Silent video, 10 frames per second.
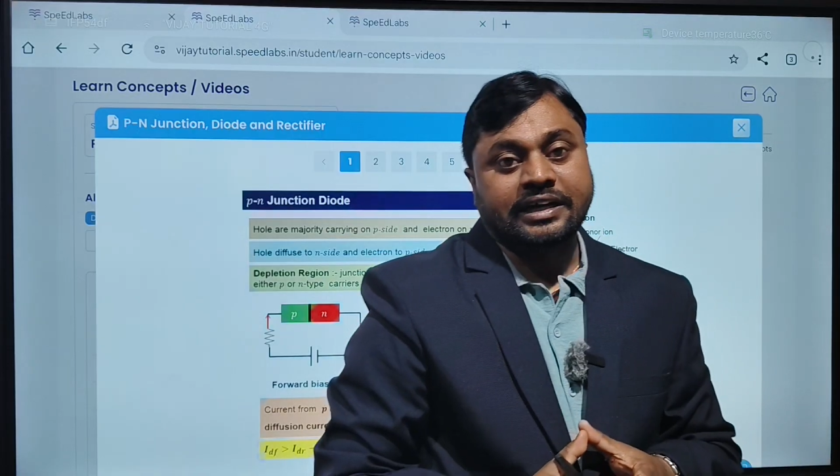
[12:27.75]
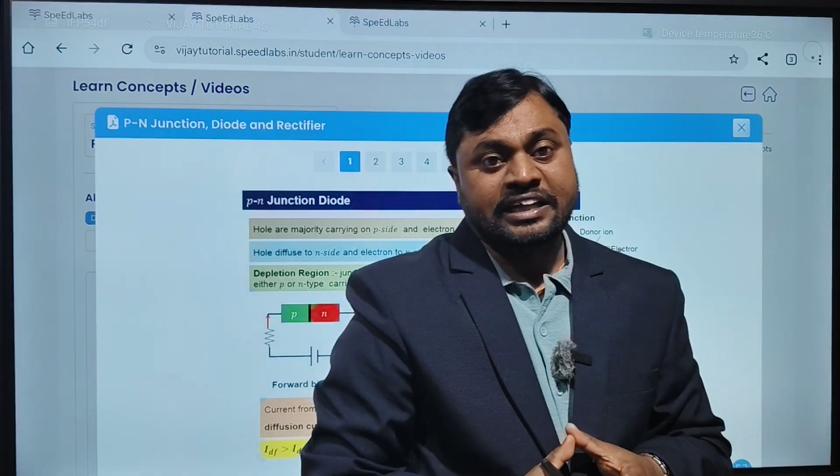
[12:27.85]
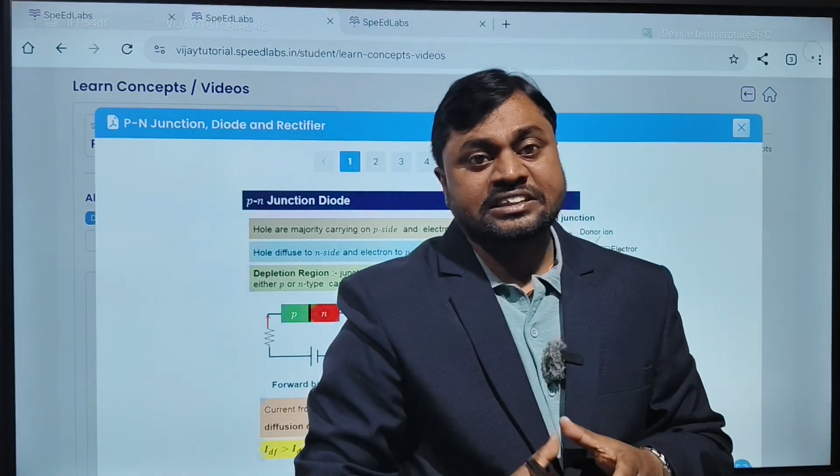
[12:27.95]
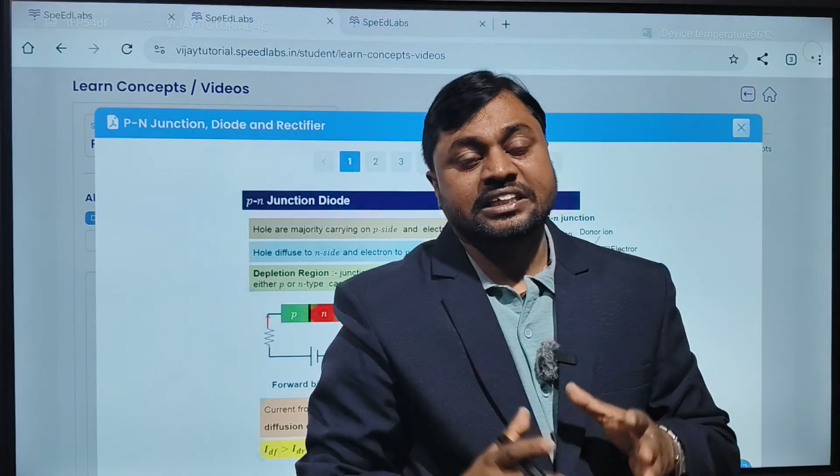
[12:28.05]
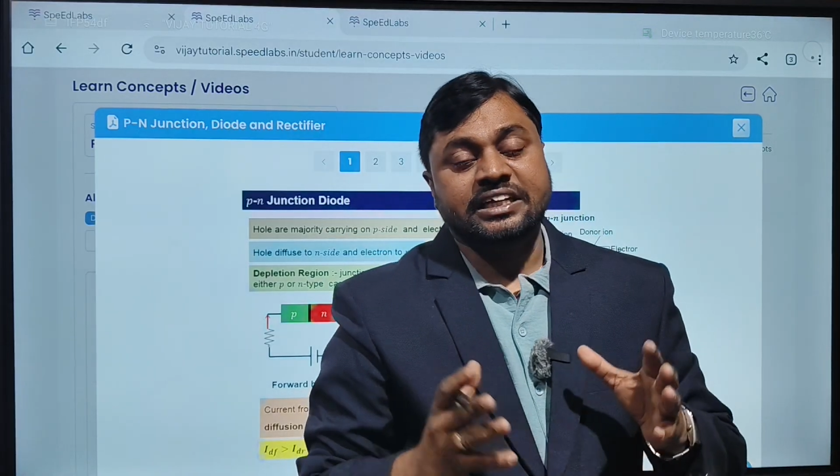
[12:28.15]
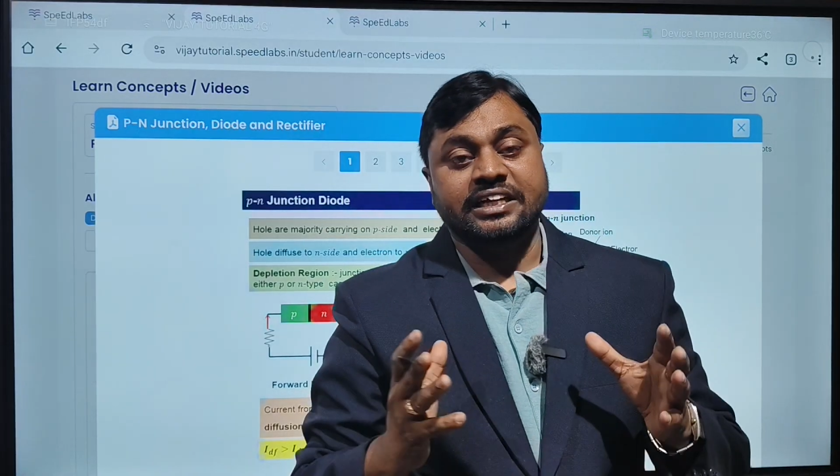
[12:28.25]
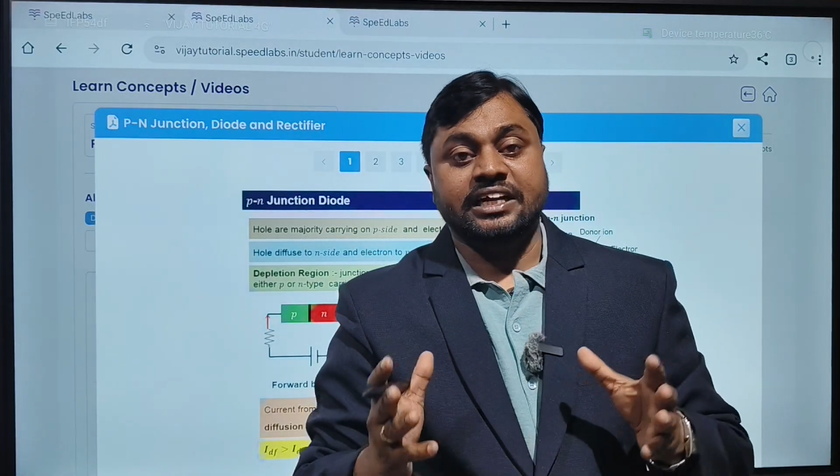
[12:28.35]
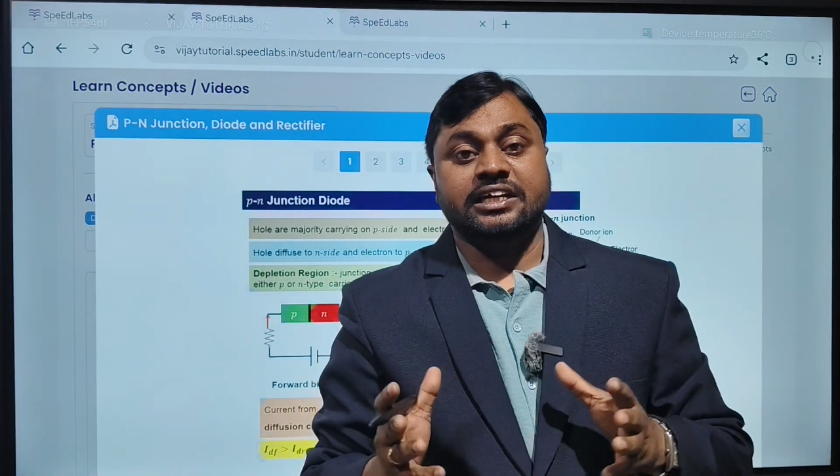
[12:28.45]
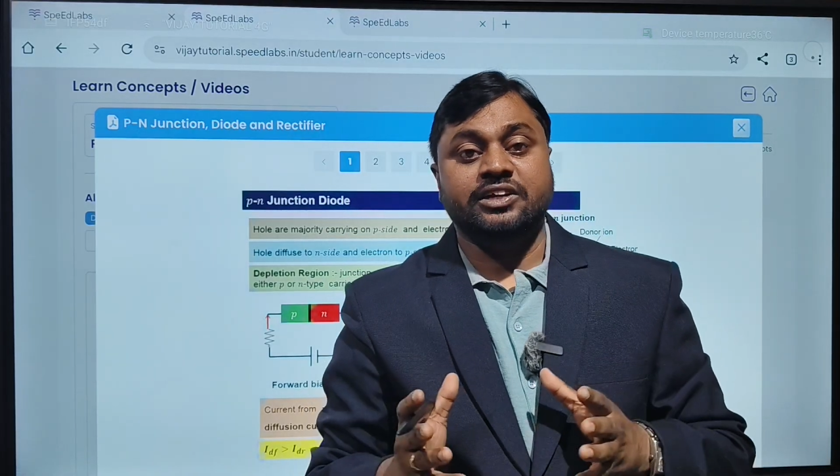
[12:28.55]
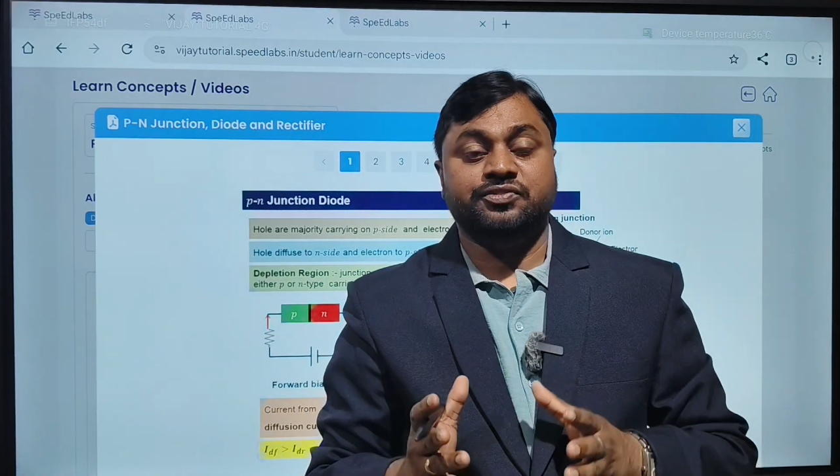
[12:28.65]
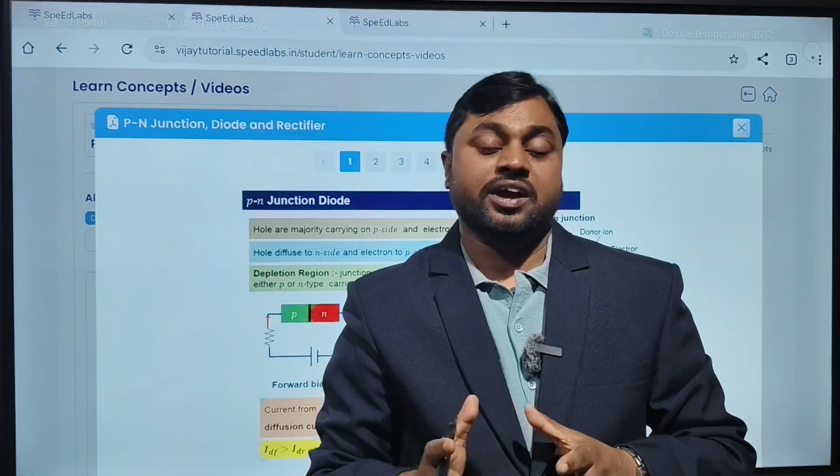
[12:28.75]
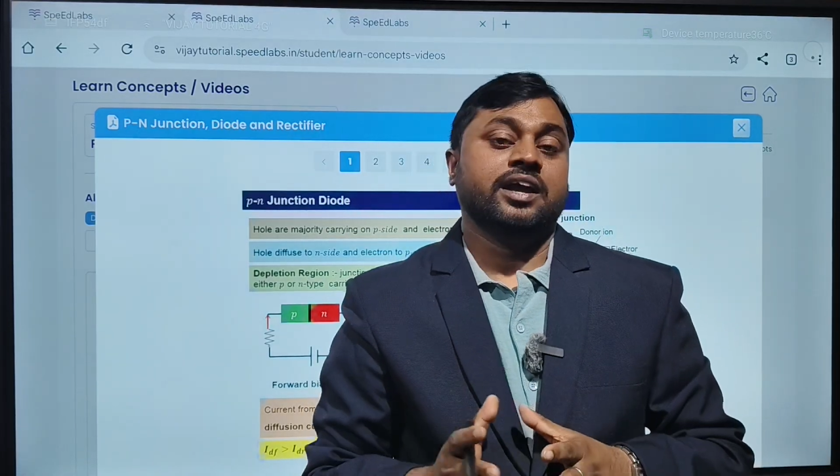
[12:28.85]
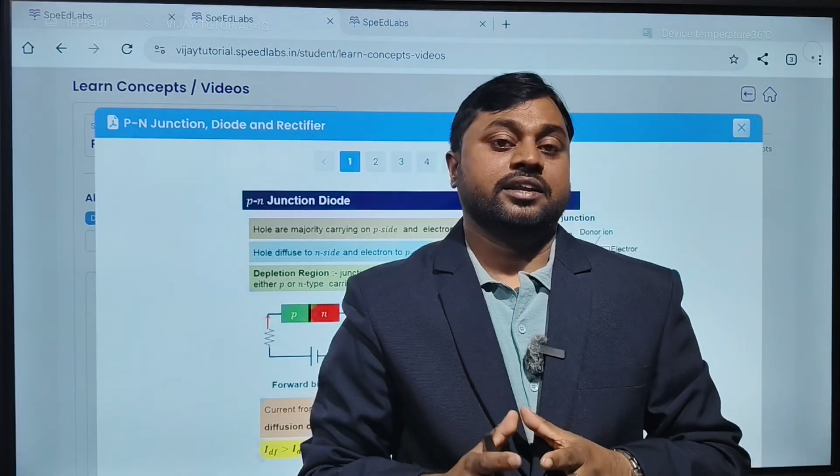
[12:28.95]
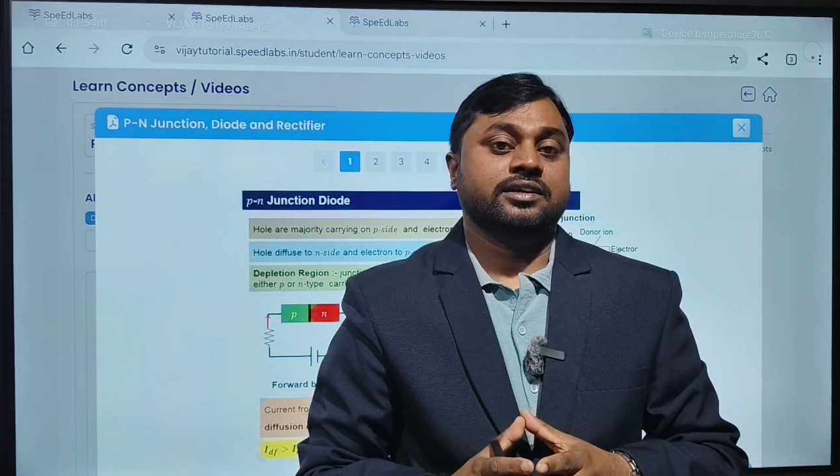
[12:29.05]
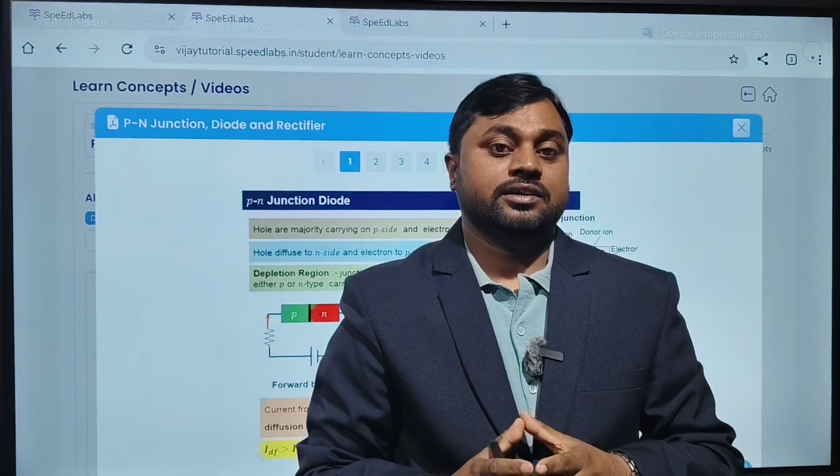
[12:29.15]
that is
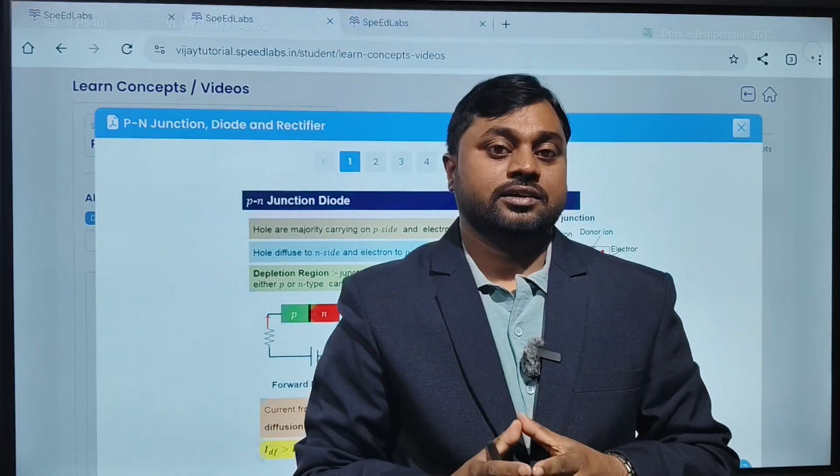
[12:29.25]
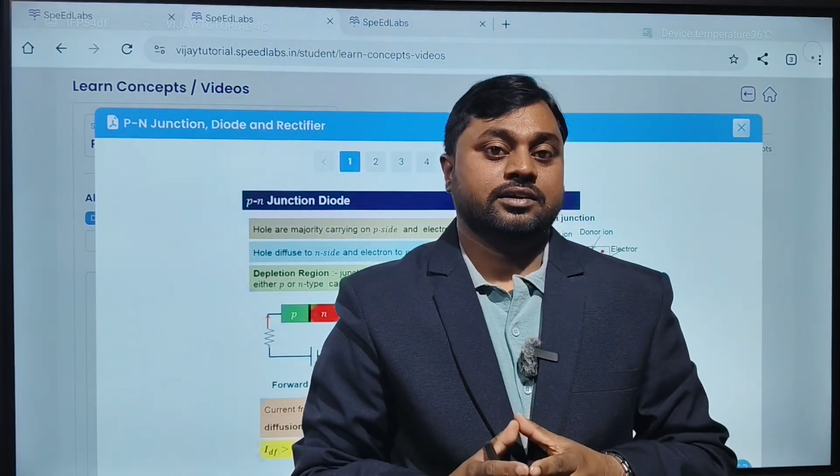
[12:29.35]
rectifier.